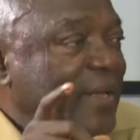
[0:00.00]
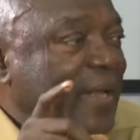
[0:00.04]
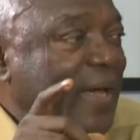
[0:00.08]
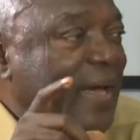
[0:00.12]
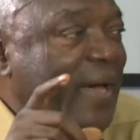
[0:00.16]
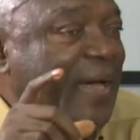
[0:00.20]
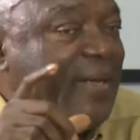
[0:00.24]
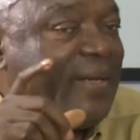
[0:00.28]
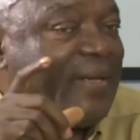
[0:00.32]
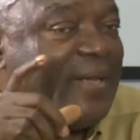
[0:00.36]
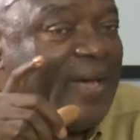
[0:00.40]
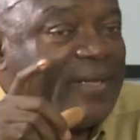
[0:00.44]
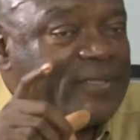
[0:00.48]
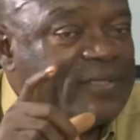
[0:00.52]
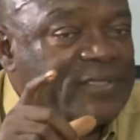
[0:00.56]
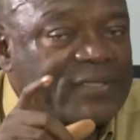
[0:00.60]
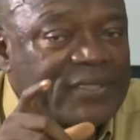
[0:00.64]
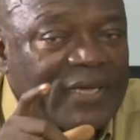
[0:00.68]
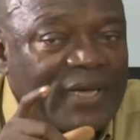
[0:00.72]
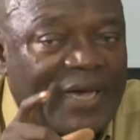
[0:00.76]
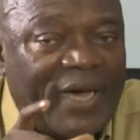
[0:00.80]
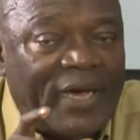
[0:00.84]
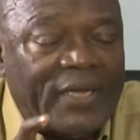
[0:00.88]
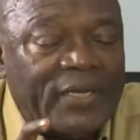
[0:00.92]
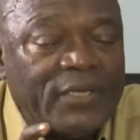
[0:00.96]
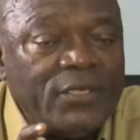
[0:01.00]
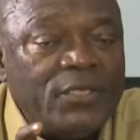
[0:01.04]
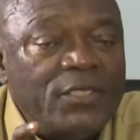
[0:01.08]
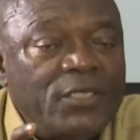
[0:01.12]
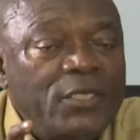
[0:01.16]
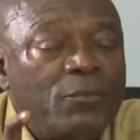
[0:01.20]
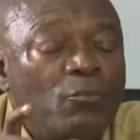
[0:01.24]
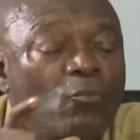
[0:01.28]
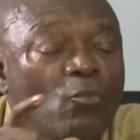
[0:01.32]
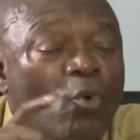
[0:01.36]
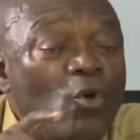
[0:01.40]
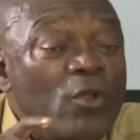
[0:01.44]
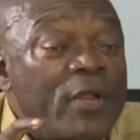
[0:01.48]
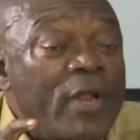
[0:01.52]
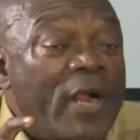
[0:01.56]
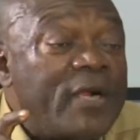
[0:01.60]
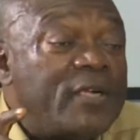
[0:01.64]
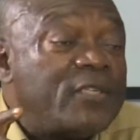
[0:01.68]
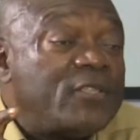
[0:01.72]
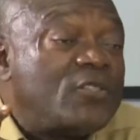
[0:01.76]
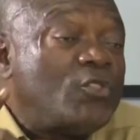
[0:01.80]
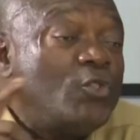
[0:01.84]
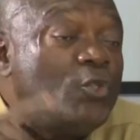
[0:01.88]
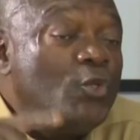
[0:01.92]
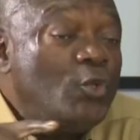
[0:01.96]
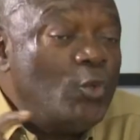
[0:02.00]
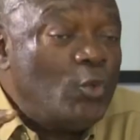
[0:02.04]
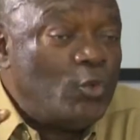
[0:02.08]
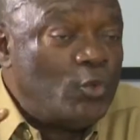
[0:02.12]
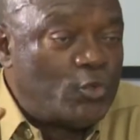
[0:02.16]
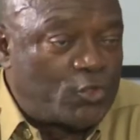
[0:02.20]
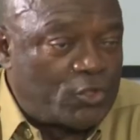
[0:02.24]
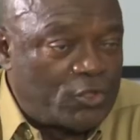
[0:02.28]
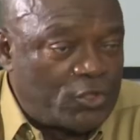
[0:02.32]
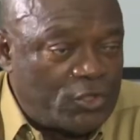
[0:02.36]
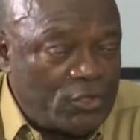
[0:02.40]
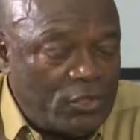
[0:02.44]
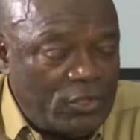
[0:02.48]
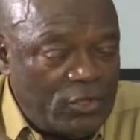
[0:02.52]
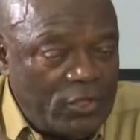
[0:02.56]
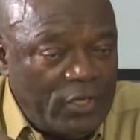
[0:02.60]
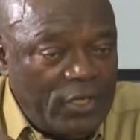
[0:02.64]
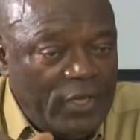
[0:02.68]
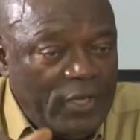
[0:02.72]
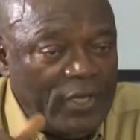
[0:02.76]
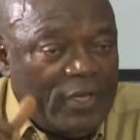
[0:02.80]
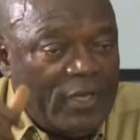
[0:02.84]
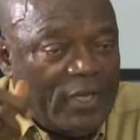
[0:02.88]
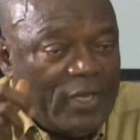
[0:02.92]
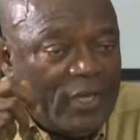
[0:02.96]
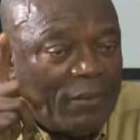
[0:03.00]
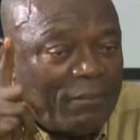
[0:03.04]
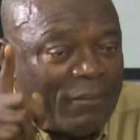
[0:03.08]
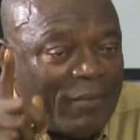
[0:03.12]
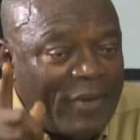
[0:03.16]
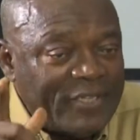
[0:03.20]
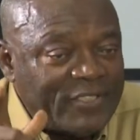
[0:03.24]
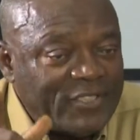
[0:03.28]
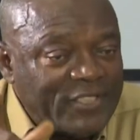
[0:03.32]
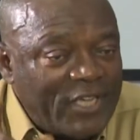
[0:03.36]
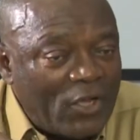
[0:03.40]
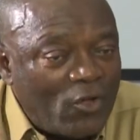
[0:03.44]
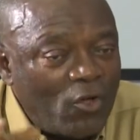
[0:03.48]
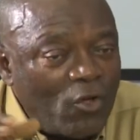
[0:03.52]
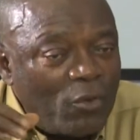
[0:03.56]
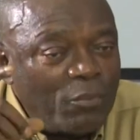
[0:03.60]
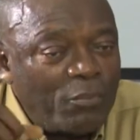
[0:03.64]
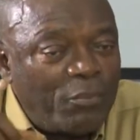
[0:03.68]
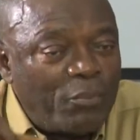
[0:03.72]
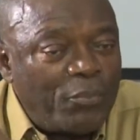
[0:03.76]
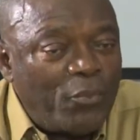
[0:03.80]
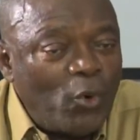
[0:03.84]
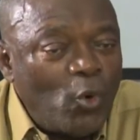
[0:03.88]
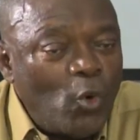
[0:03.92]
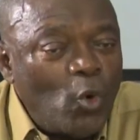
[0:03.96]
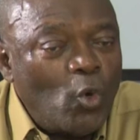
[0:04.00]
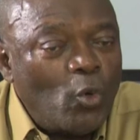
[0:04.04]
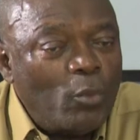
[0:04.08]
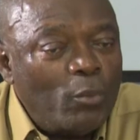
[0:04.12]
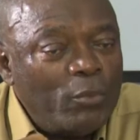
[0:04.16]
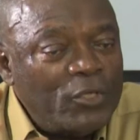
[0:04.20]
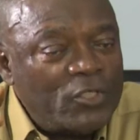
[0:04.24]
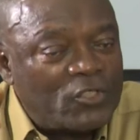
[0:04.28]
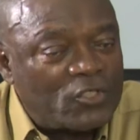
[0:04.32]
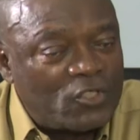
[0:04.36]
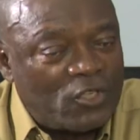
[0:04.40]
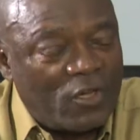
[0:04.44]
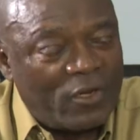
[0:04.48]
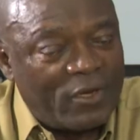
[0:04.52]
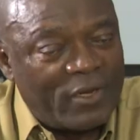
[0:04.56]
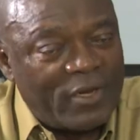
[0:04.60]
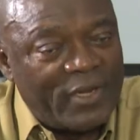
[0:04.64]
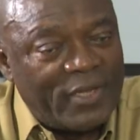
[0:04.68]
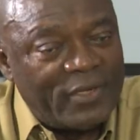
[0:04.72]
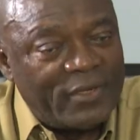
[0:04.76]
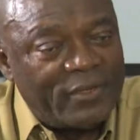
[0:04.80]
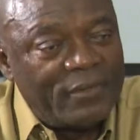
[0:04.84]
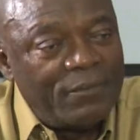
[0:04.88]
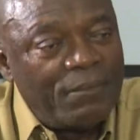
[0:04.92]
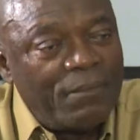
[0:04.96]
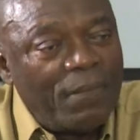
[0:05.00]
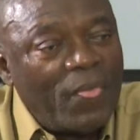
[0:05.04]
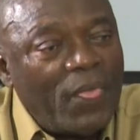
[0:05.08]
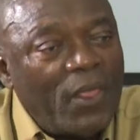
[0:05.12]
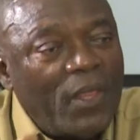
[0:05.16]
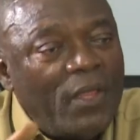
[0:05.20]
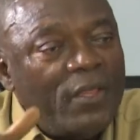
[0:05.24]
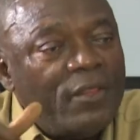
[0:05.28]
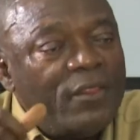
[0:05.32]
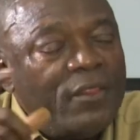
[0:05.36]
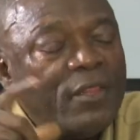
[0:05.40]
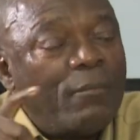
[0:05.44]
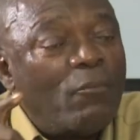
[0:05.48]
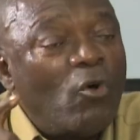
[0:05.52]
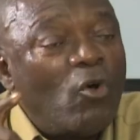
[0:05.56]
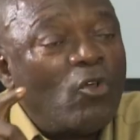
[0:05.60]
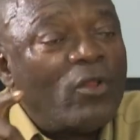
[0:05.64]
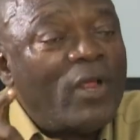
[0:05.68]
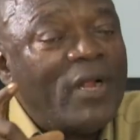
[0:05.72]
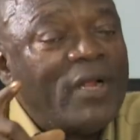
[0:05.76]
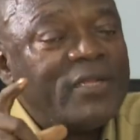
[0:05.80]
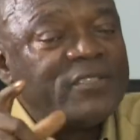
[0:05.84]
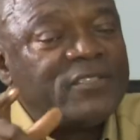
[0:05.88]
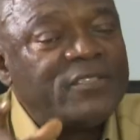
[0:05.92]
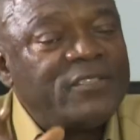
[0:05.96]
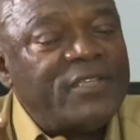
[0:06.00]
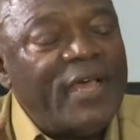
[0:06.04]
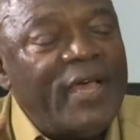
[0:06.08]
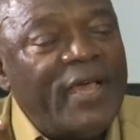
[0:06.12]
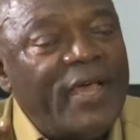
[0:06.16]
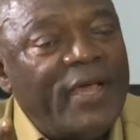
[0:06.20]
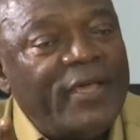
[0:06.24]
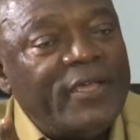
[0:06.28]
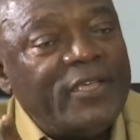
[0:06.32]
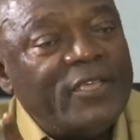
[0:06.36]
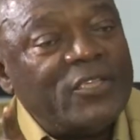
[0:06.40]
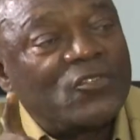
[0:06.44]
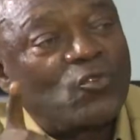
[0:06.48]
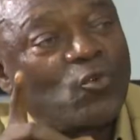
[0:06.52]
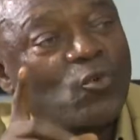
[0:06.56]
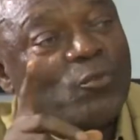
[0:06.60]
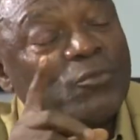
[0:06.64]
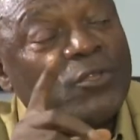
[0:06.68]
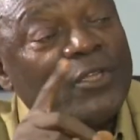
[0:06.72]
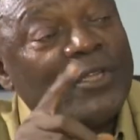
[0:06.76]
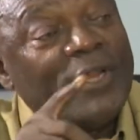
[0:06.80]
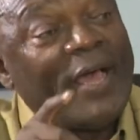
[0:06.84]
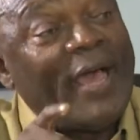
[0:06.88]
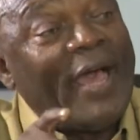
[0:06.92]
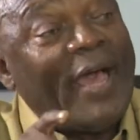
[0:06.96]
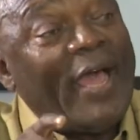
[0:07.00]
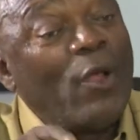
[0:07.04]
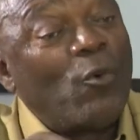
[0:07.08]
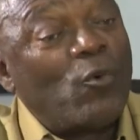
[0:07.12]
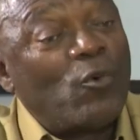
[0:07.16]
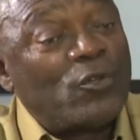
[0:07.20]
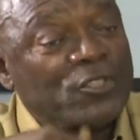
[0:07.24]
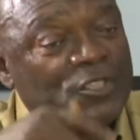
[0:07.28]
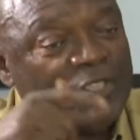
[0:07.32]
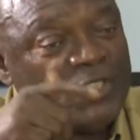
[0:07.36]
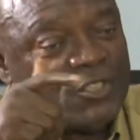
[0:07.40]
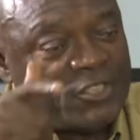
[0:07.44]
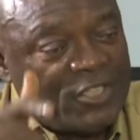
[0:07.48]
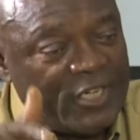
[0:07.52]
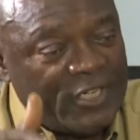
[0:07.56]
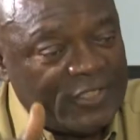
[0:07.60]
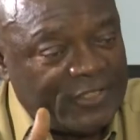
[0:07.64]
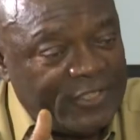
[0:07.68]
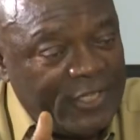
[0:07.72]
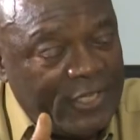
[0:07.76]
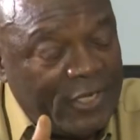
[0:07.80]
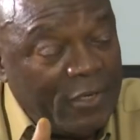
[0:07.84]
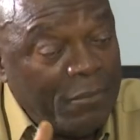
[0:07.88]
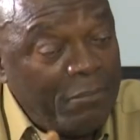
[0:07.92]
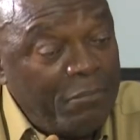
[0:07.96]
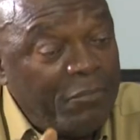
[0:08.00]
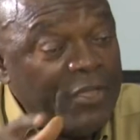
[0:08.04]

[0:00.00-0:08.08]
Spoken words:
That and the models used. My second home is Scotland. The models there is something I was interested in.